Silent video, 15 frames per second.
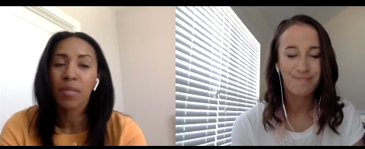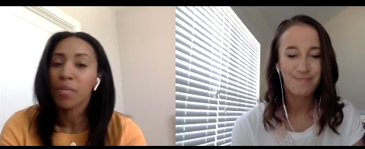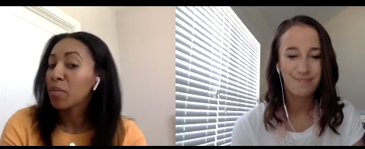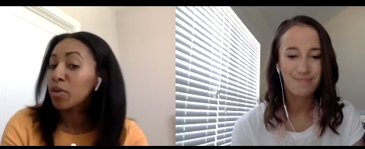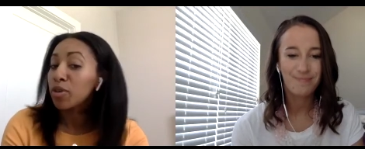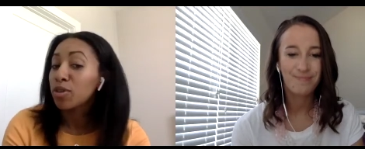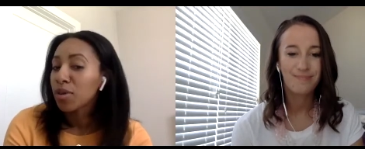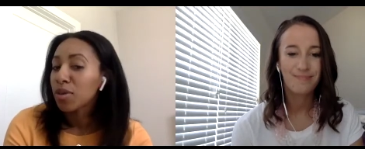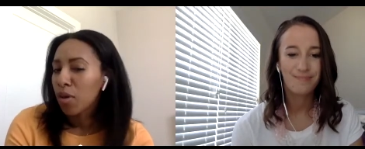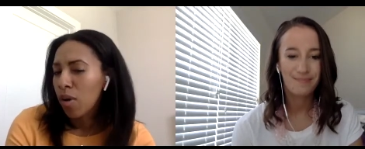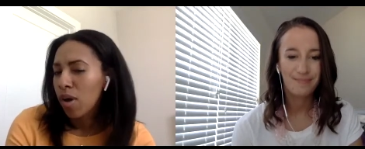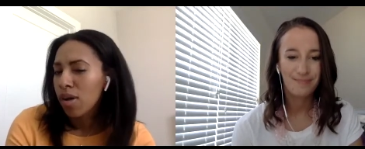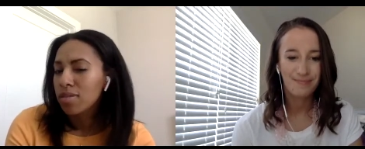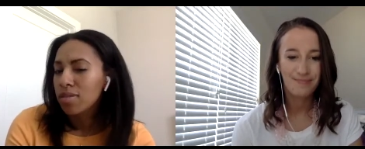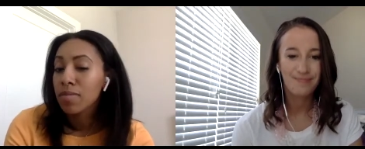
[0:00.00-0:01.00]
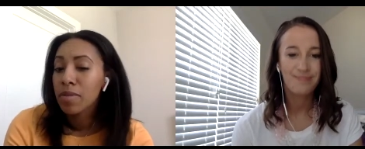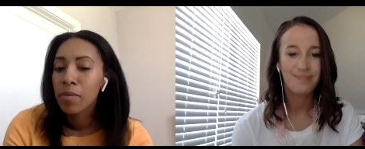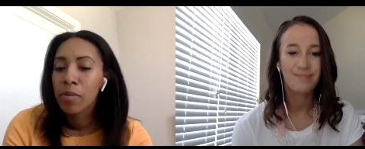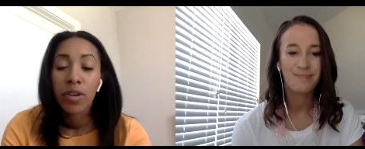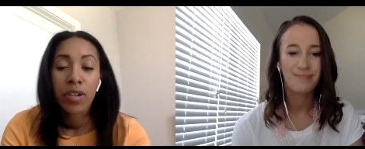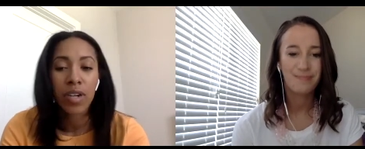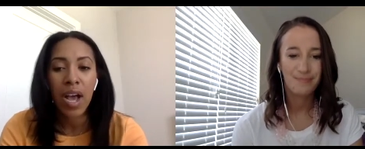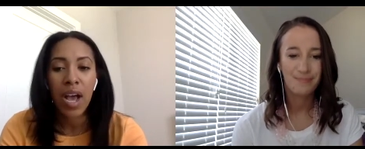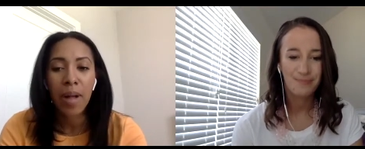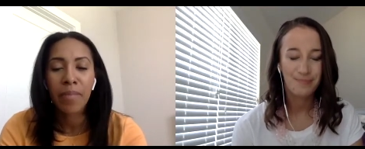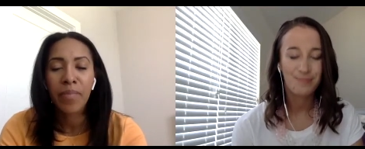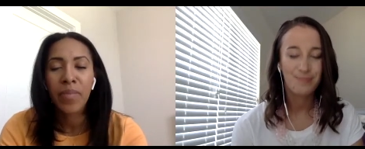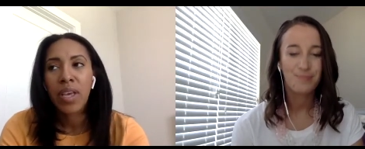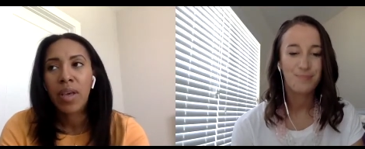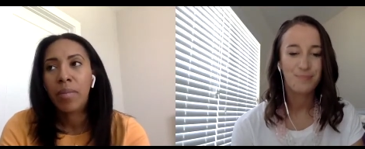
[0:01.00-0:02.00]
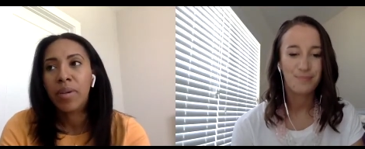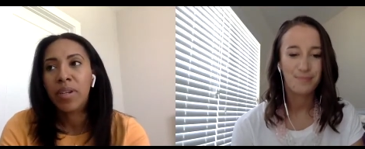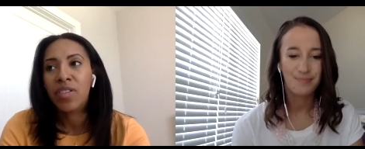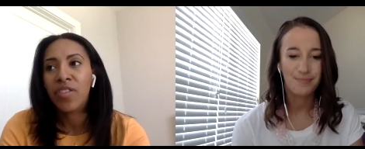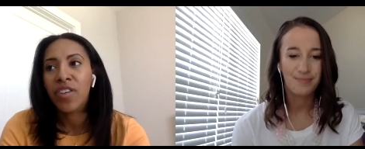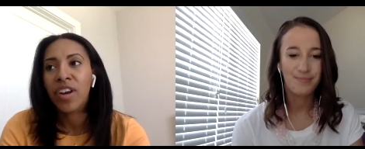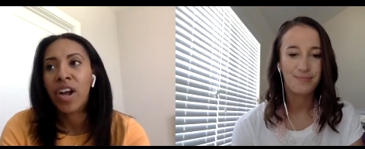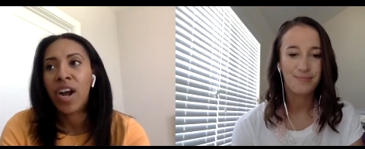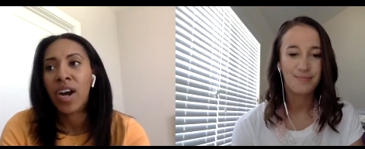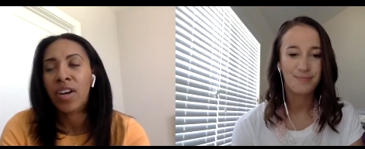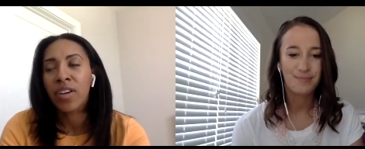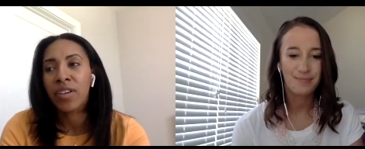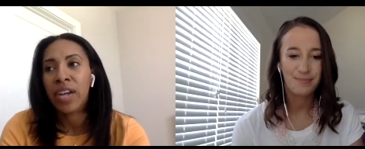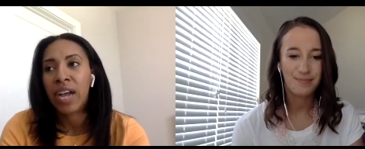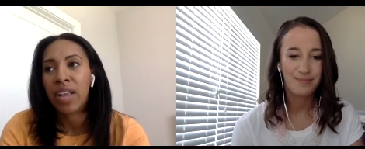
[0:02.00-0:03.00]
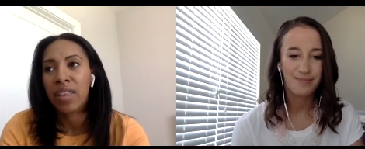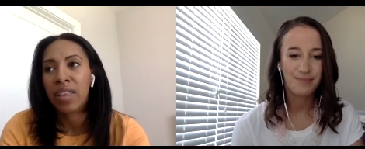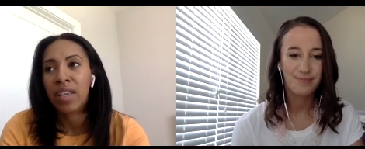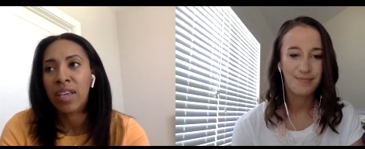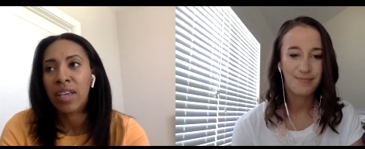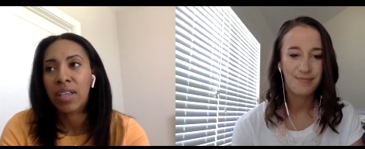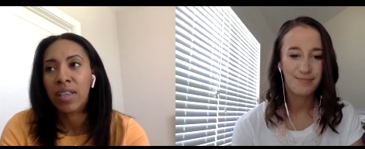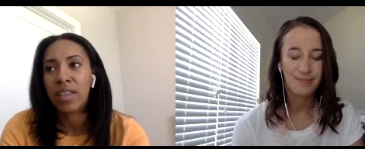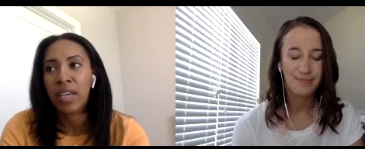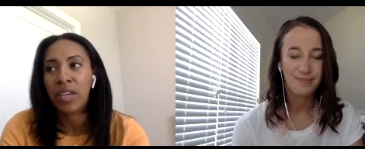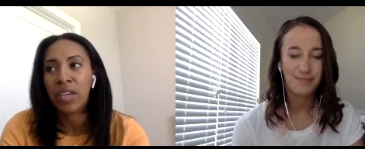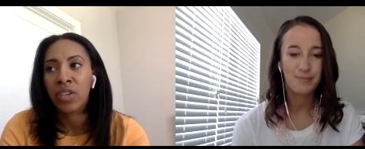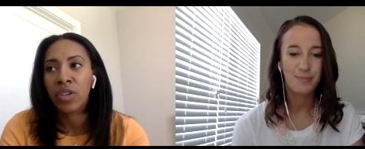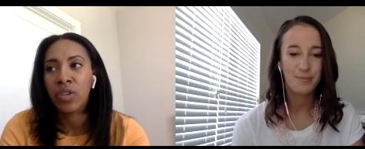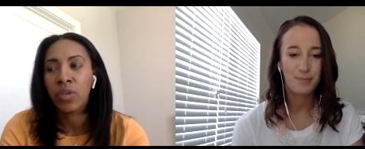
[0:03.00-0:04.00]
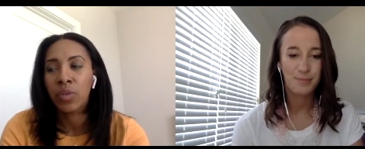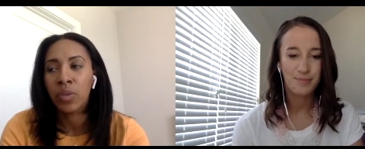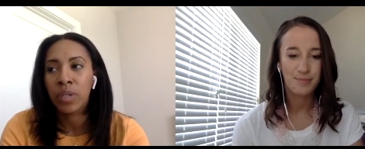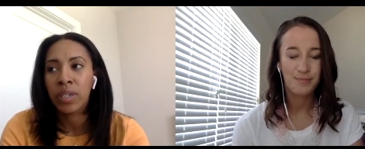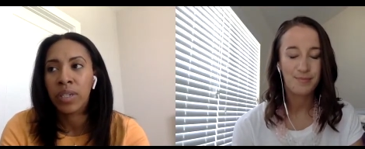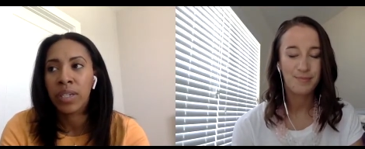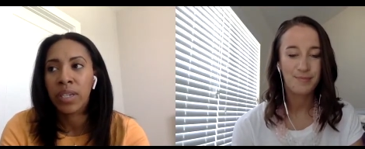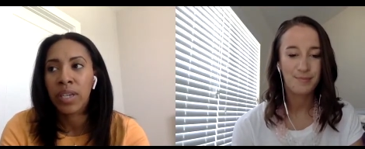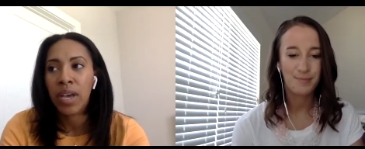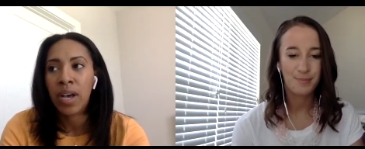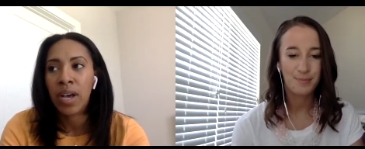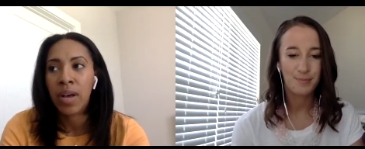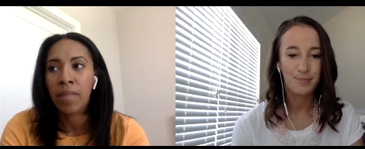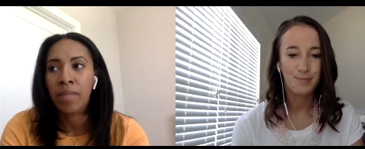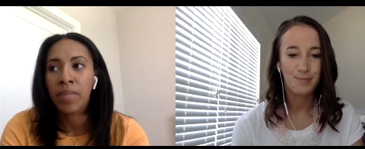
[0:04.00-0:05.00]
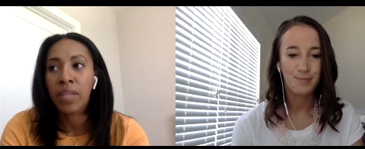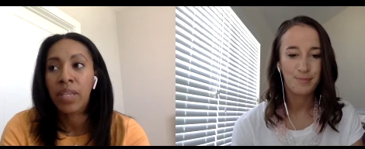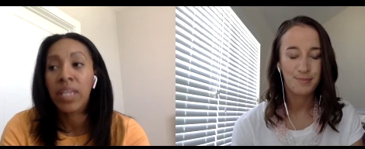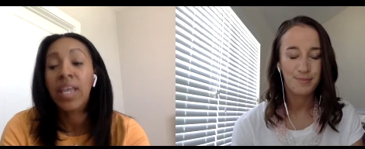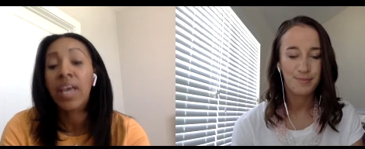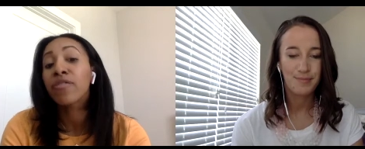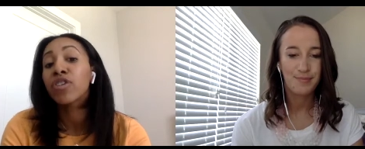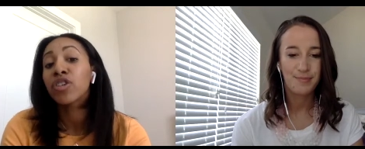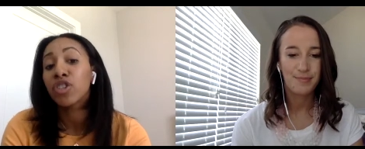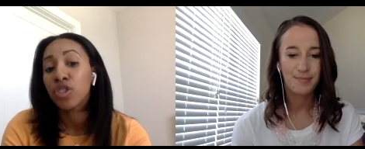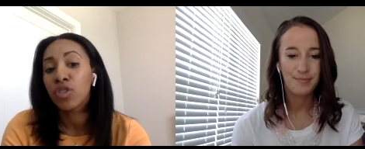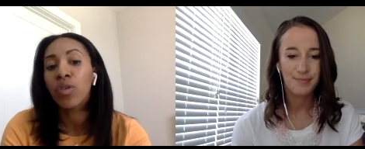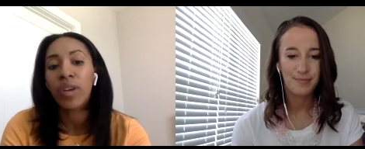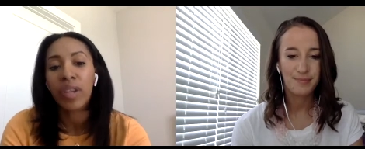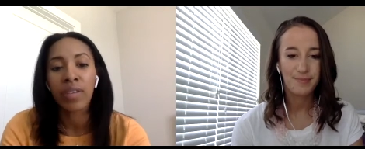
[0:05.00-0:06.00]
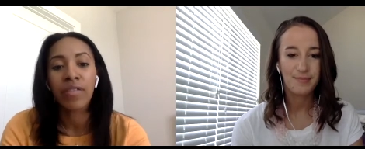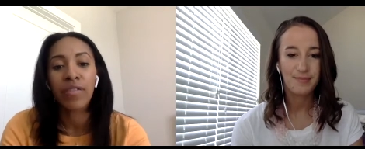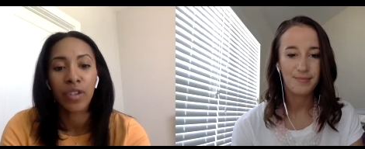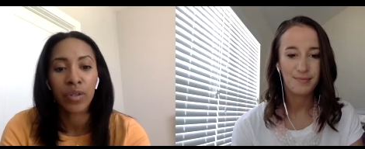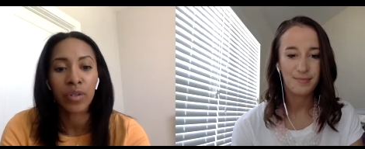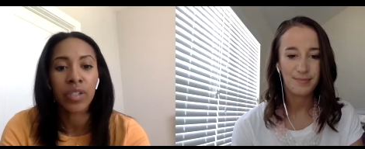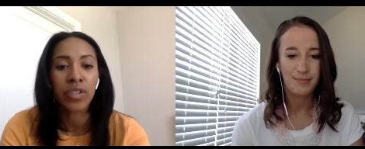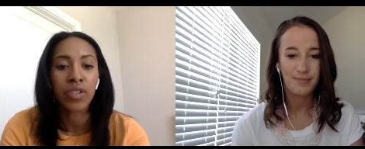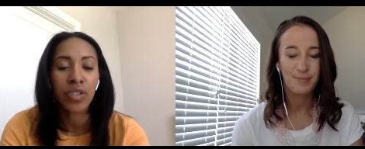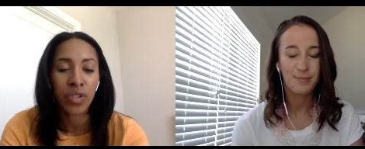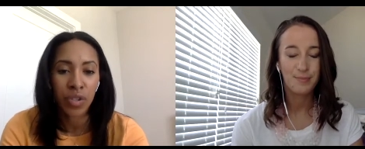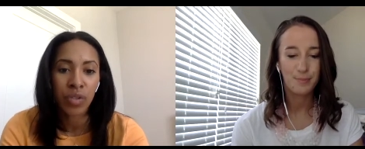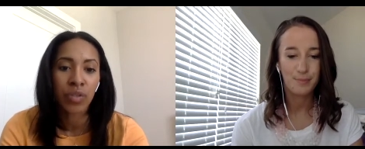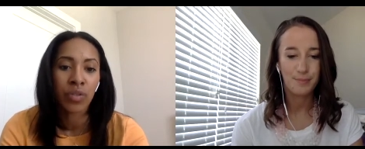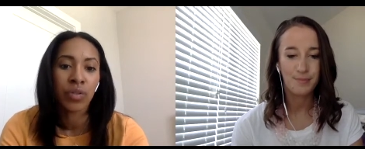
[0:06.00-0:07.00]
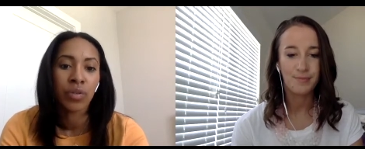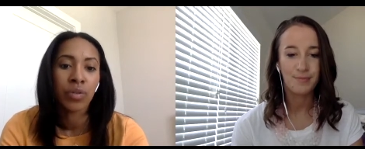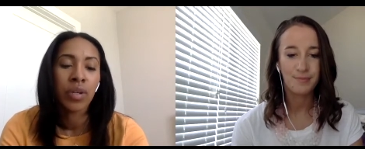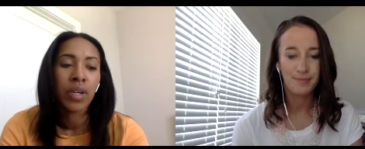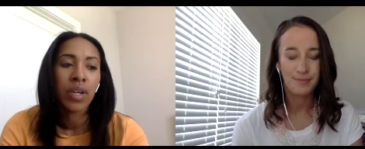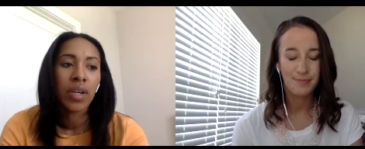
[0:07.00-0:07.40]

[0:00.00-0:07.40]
Speaker 1: Some people are doing it well, some people are not. But it's very honoring, I think, that you would um, leverage your influence to mm